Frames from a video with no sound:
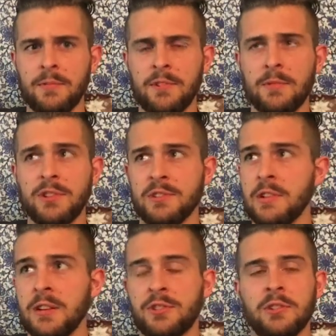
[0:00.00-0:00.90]
So we just
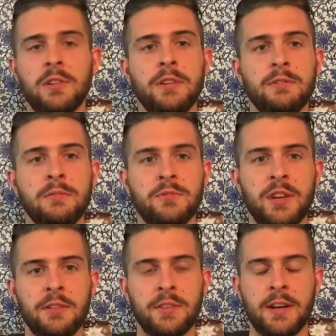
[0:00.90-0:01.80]
launched our YouTube
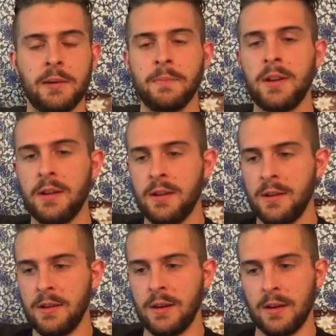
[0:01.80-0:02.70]
channel there.
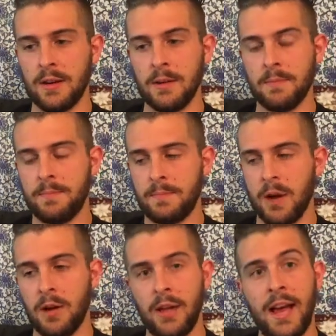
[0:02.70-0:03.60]

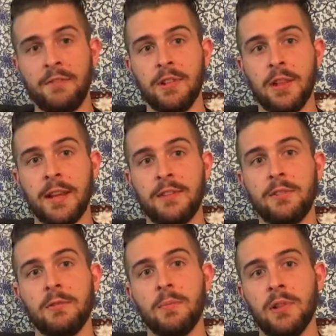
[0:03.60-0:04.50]
I'll have a link
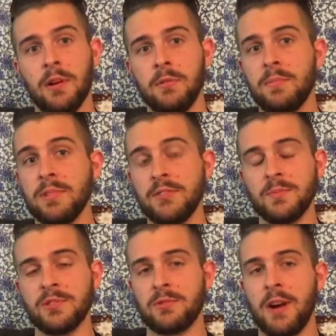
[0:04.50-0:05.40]
to it below. Please
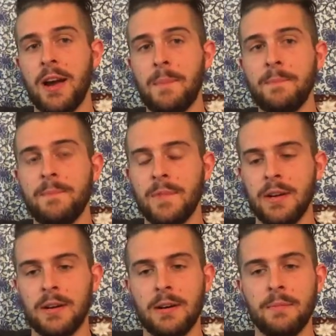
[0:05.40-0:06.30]
subscribe.
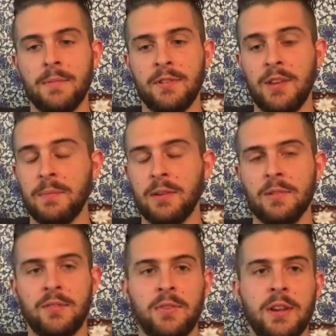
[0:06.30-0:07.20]
And same thing
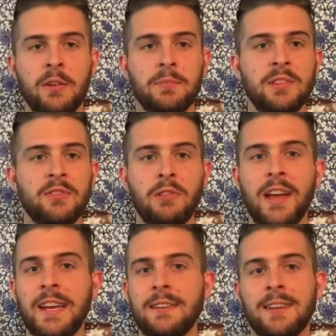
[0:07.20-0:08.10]
with this video. Please
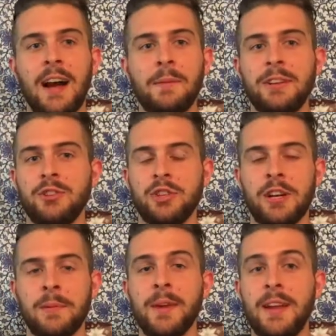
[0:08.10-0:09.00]
like, comment, and
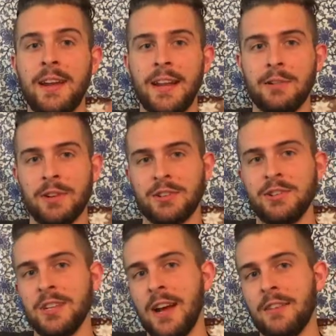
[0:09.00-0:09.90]
share. Any
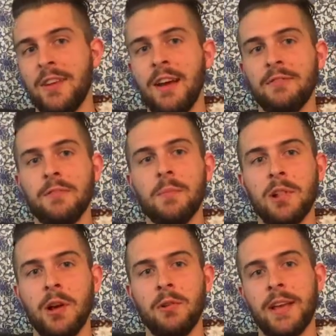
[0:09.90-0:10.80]
questions you guys have, leave them
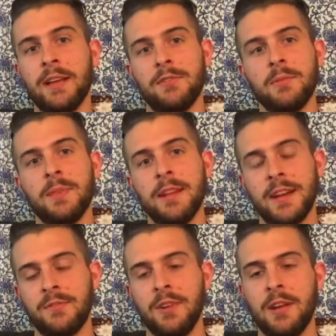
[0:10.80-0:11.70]
below. I'll answer them in the
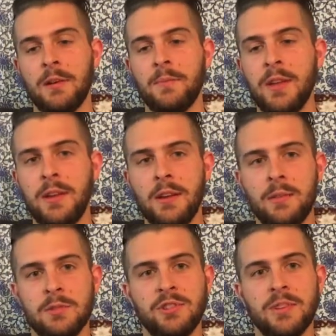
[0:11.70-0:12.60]
next video,
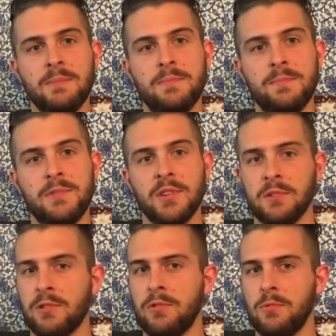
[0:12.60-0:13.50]
which I
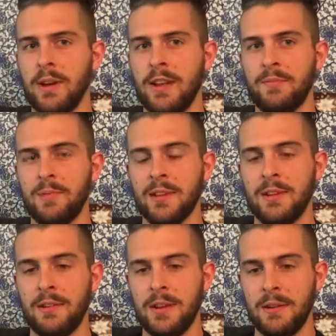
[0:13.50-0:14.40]
don't quite have
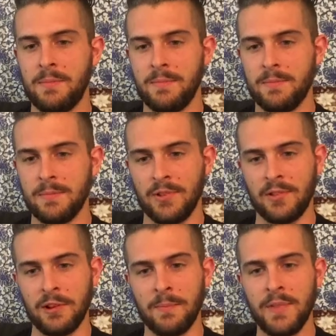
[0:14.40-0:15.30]
planned out yet, but
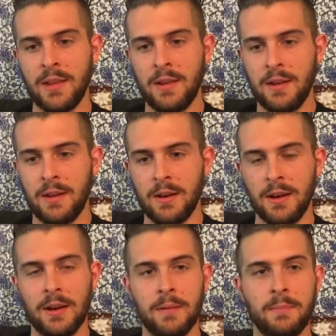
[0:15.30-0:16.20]
still.
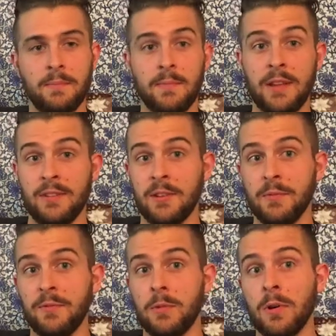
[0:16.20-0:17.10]
As I said
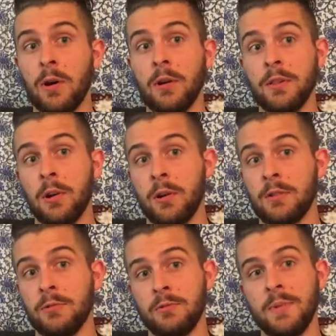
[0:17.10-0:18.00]
before, all of the
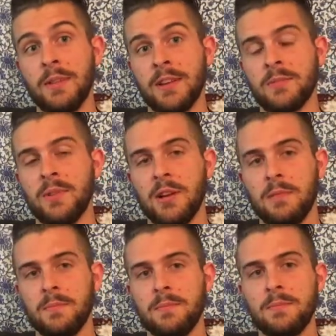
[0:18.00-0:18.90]
articles will be linked
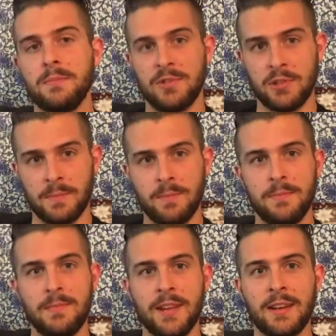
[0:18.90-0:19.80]
below. So
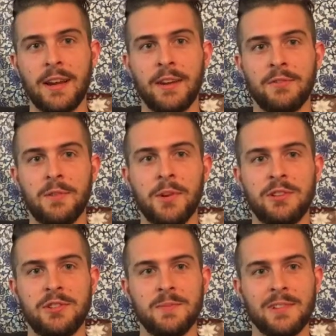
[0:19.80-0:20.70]
thank you guys very
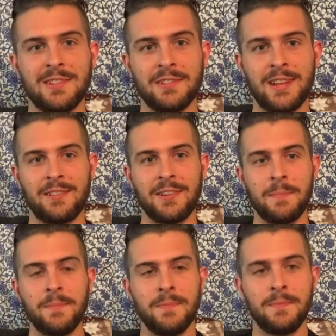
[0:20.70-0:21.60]
much, and until next time.